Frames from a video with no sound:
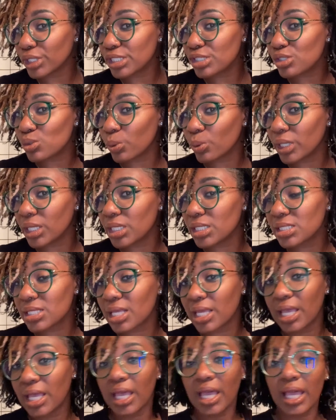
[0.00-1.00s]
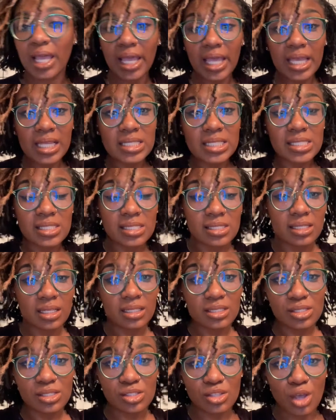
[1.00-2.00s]
retwist, it's
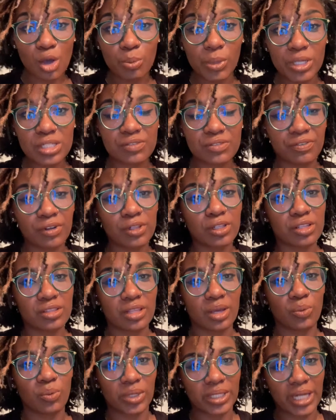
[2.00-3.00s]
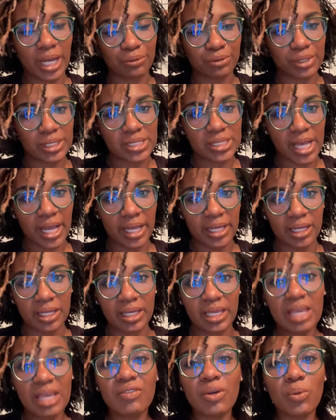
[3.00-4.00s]
so much fuller than when I retie it.
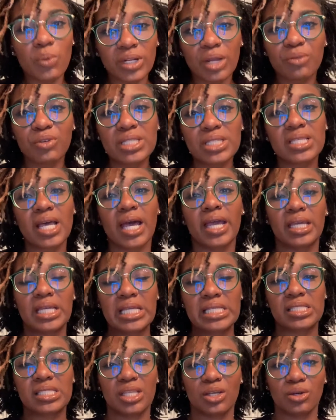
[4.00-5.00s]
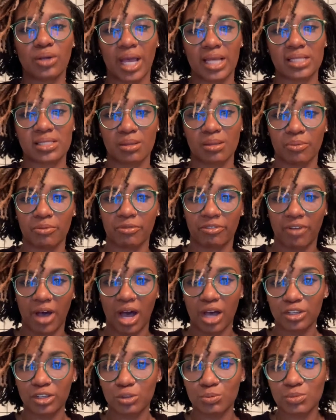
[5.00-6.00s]
Even when I retie it, it still got some
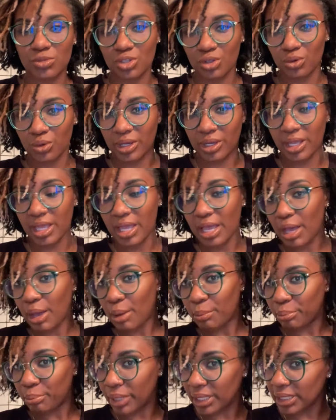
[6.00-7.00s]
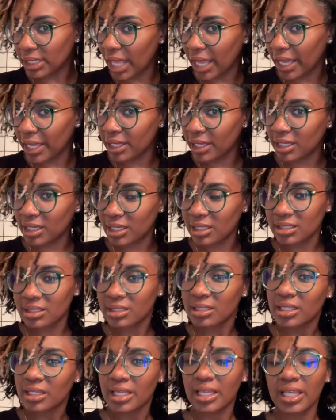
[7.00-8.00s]
volume to it, but like,
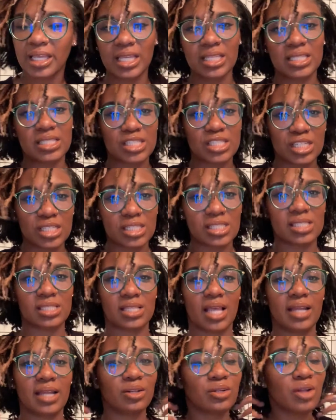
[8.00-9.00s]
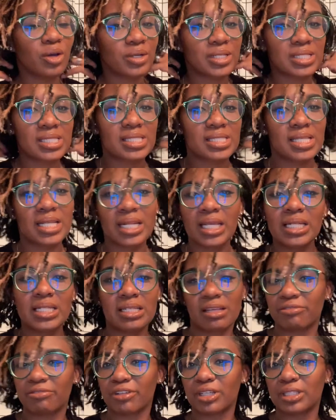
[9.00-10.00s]
it's just, I don't know, it's sitting
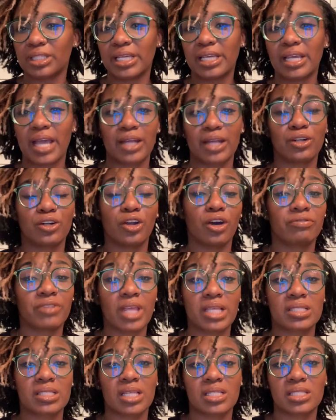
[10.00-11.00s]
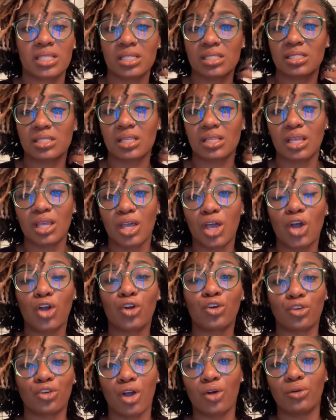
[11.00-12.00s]
differently. I don't know if that's because it's
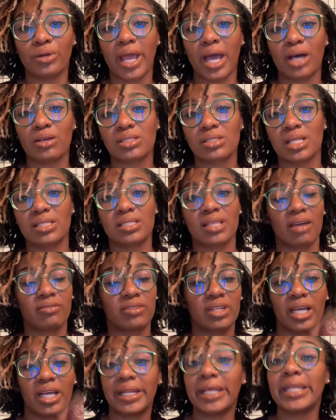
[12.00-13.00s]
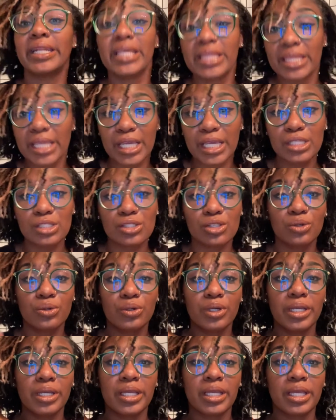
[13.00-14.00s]
grown out since I've done anything to
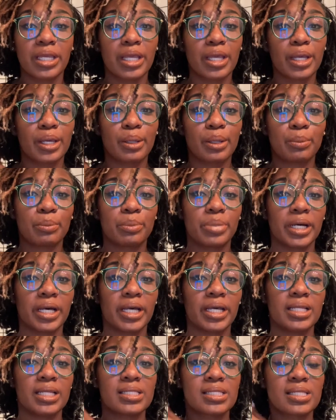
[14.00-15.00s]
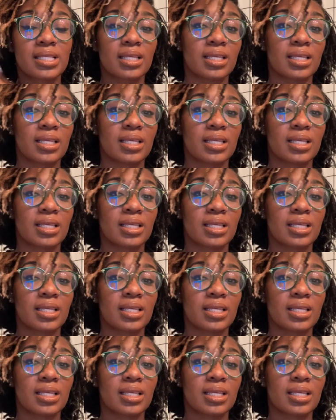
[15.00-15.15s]
it, but